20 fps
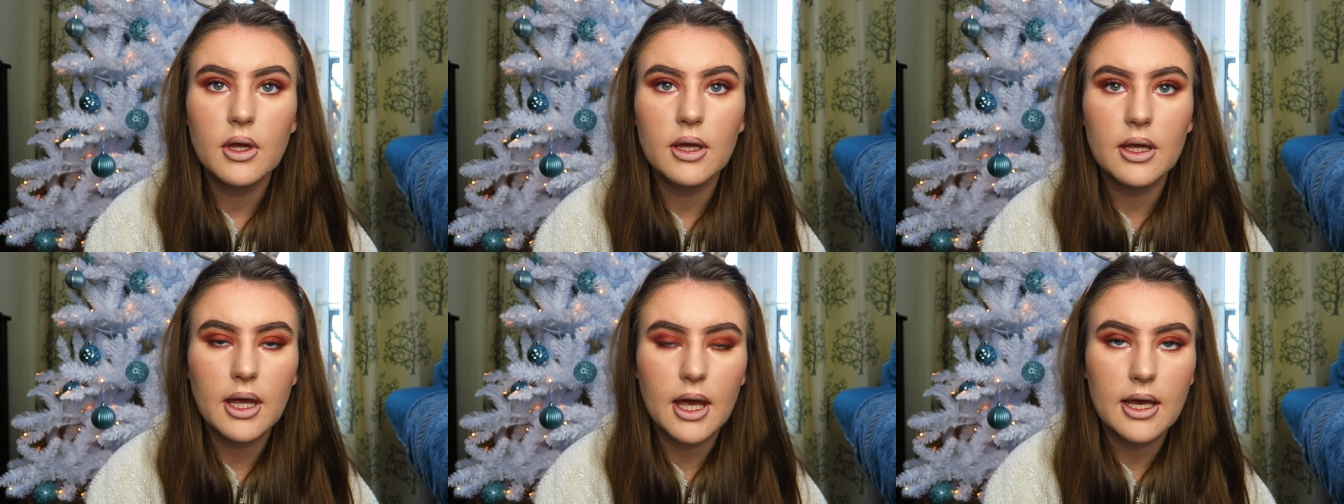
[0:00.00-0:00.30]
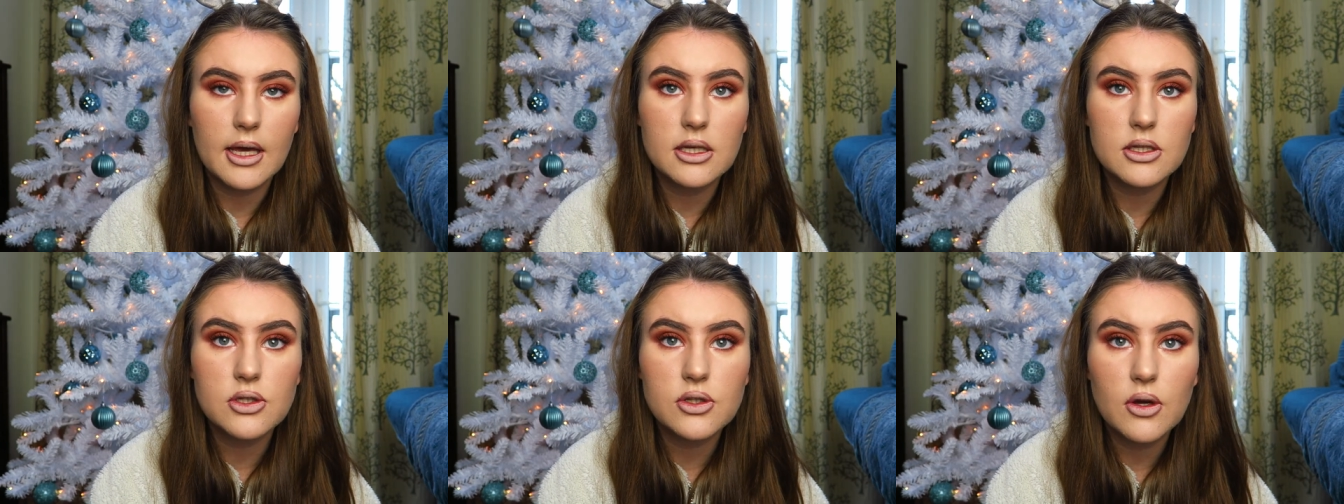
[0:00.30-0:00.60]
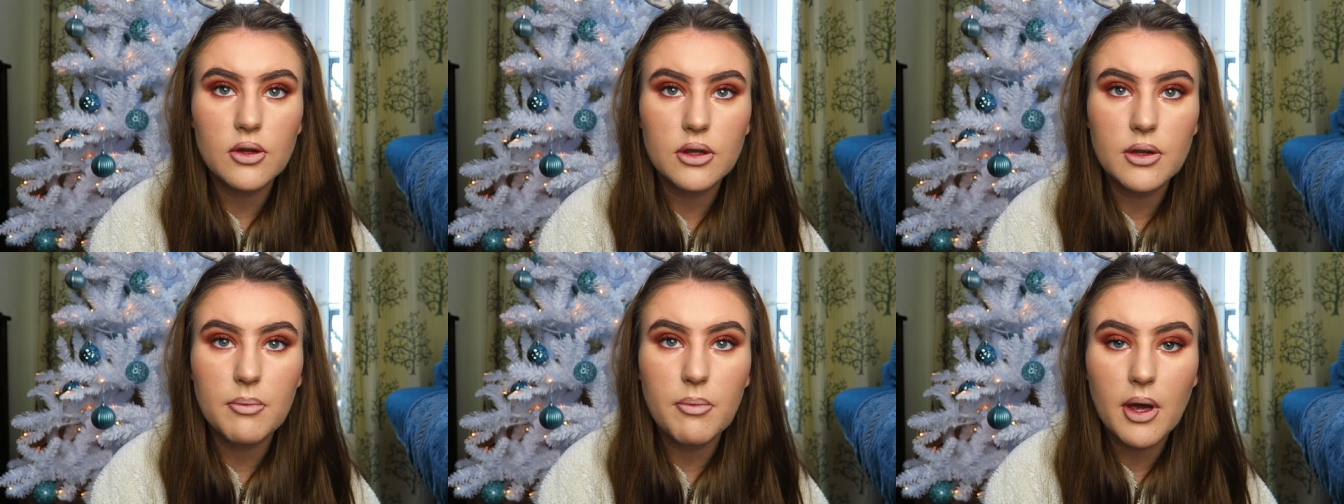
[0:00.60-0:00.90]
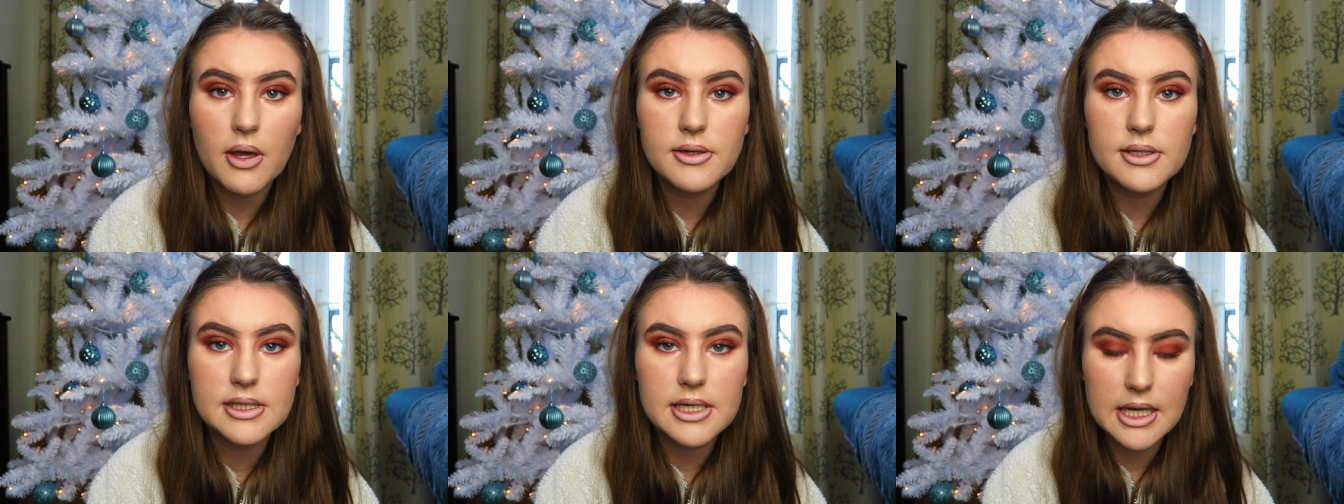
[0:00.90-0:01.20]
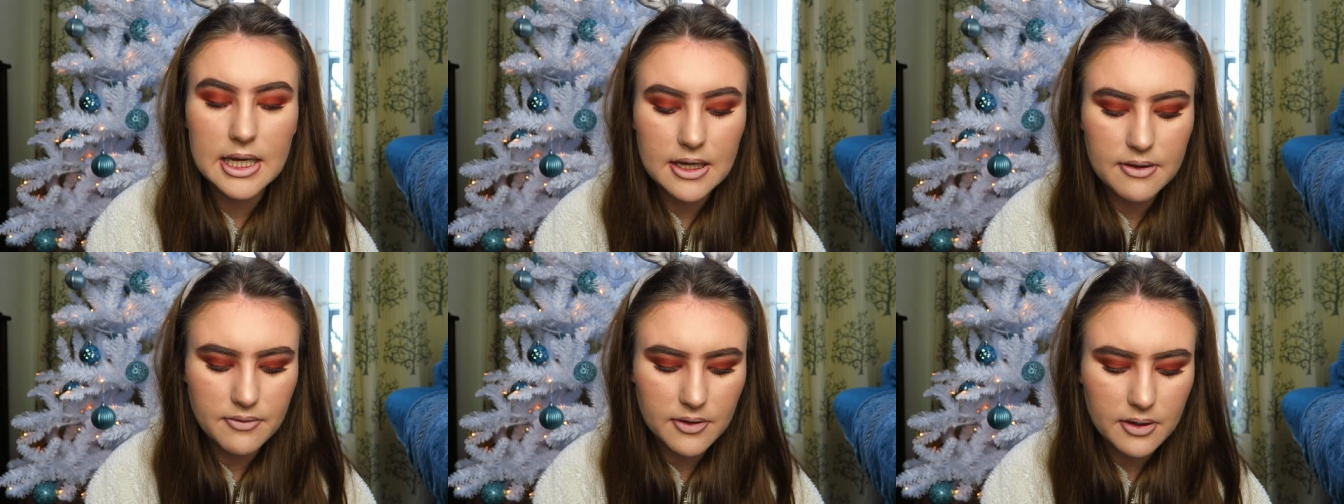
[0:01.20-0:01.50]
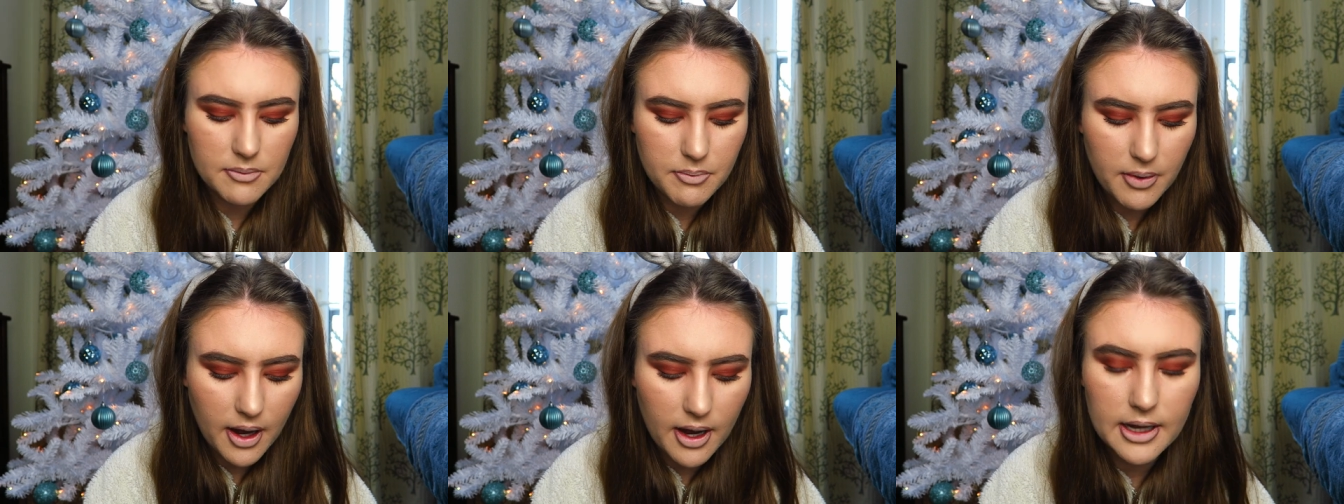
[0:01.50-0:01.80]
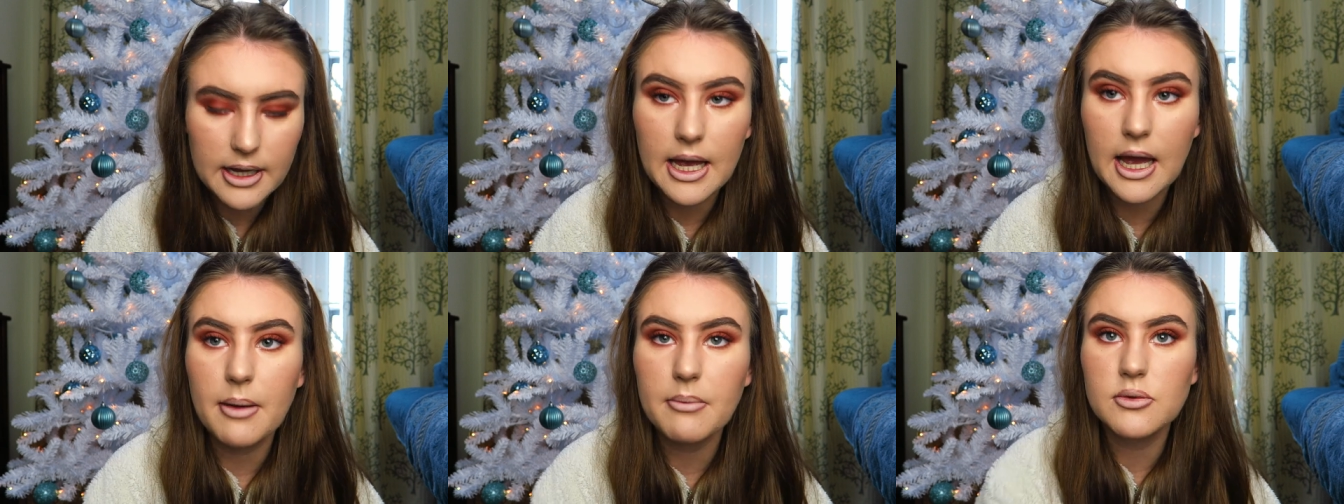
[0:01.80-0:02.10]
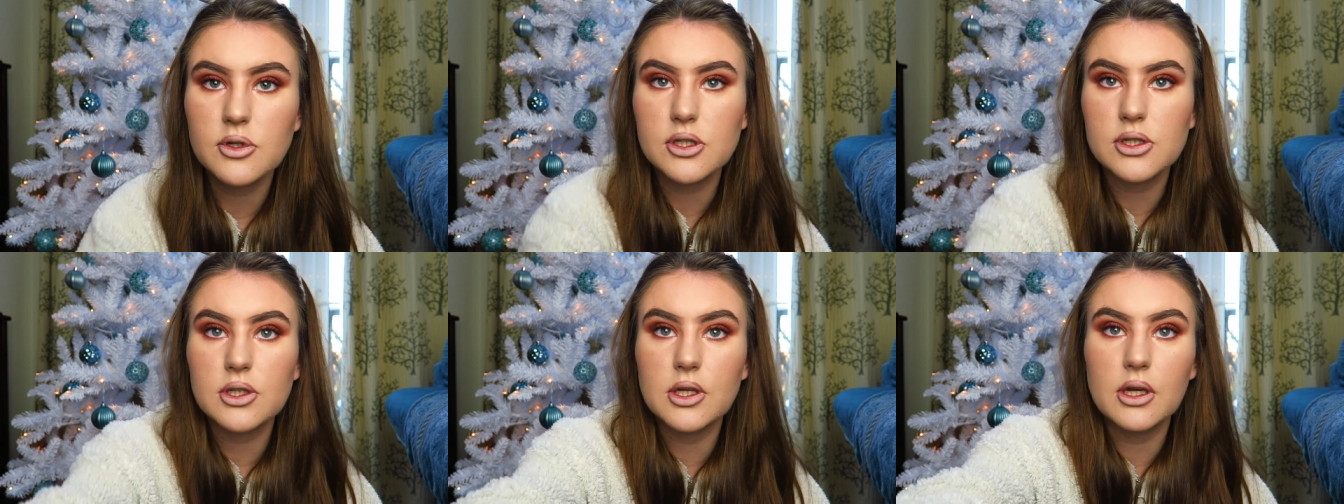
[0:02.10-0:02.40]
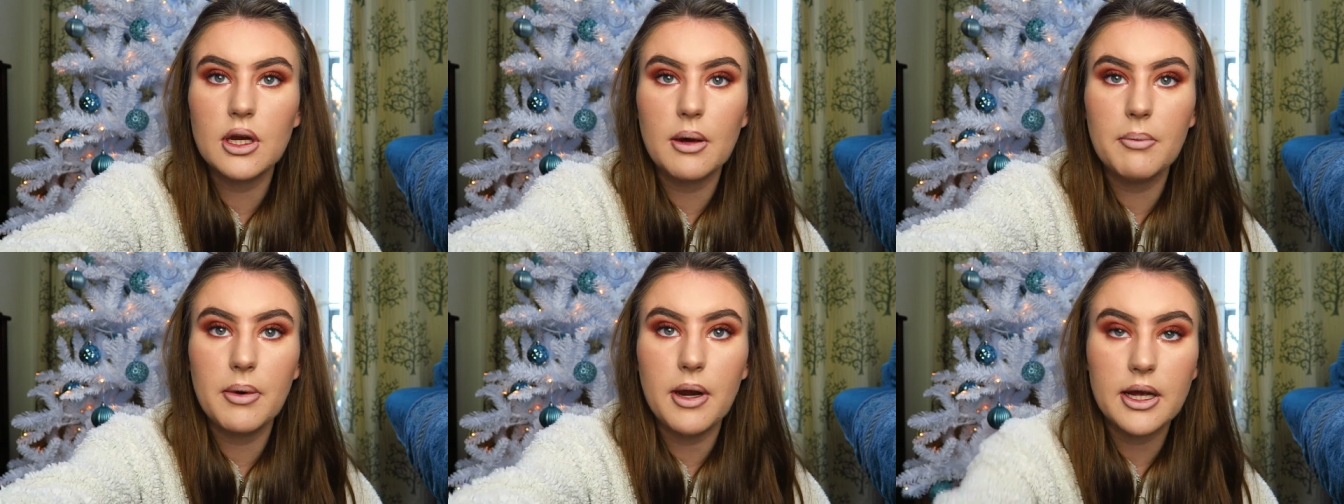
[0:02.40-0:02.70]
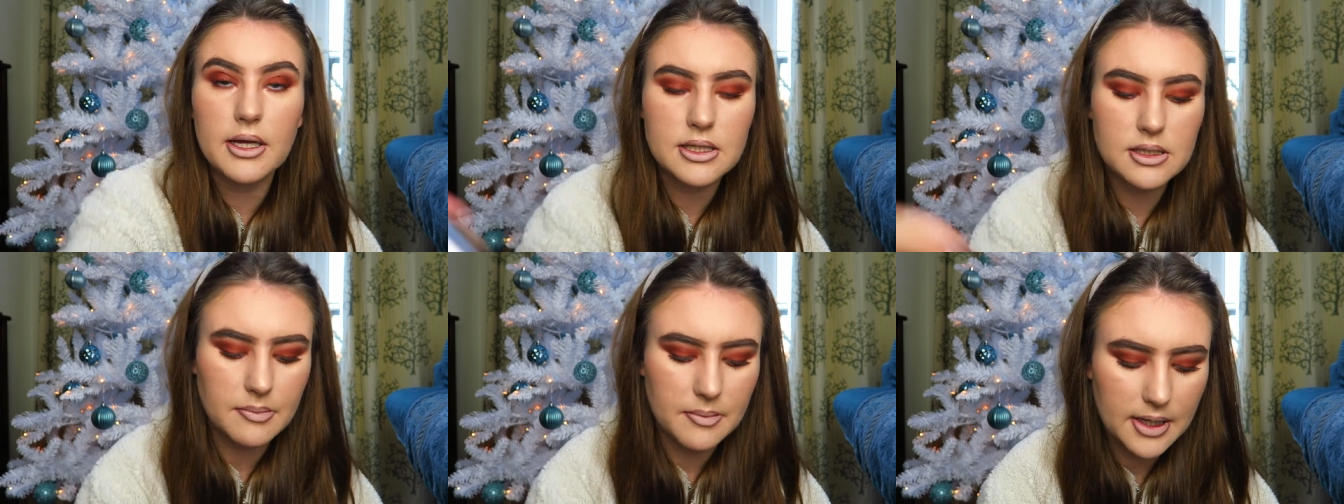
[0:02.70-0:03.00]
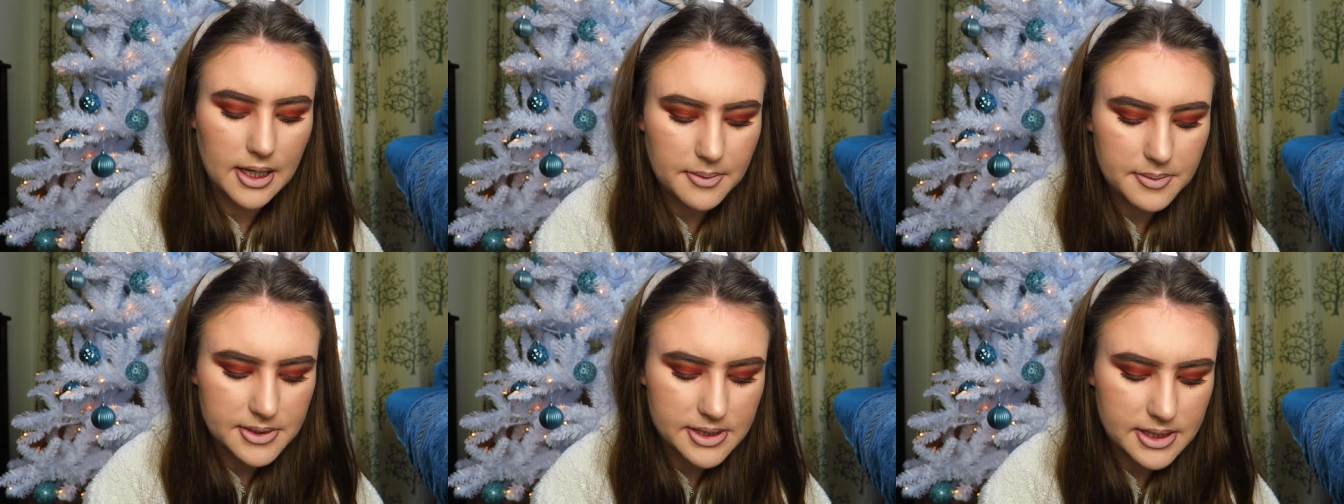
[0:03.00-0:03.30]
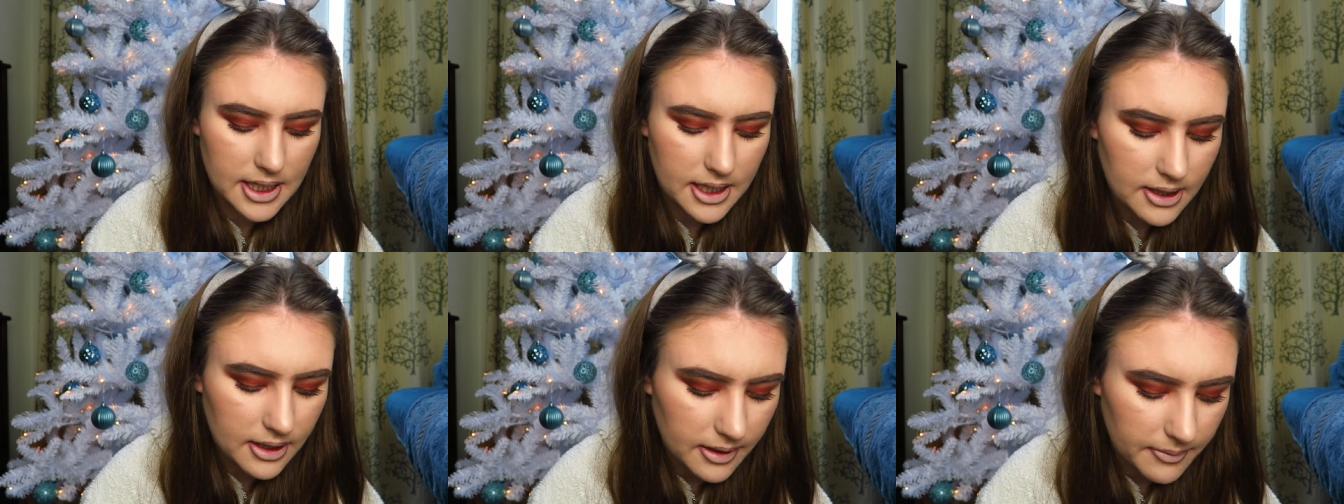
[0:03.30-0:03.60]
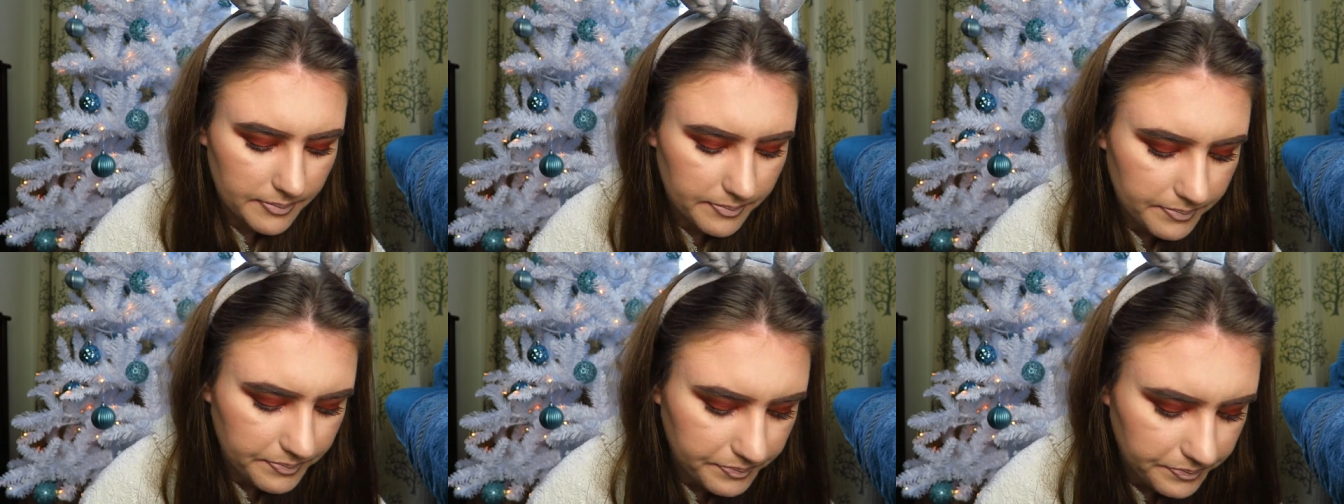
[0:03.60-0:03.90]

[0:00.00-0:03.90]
Okay, it's not the most even, but I am just going to apply some lipstick.